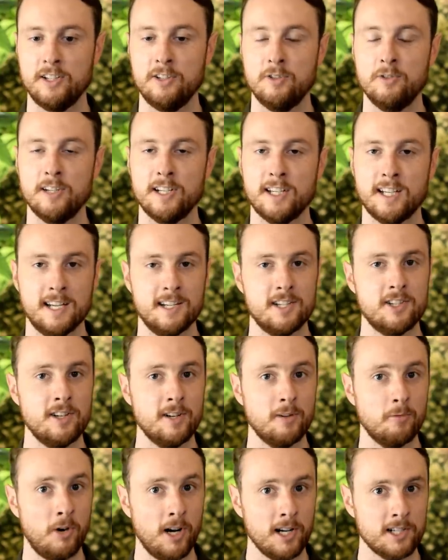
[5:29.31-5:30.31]
in case you didn't
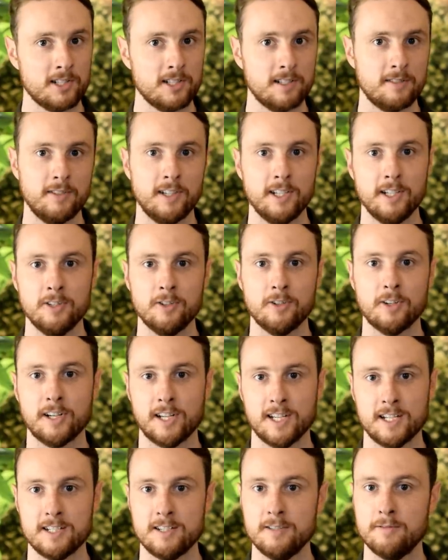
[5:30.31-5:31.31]
watch this video or in
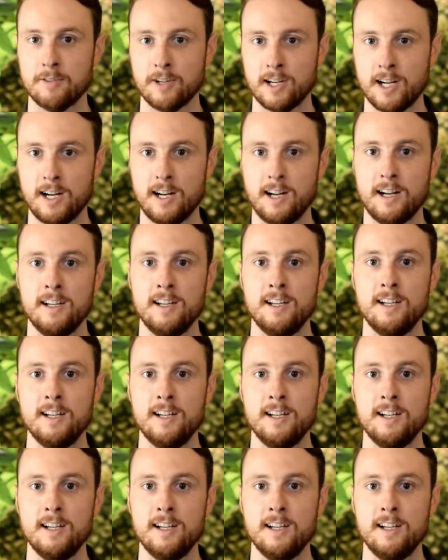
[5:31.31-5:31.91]
case you forgot,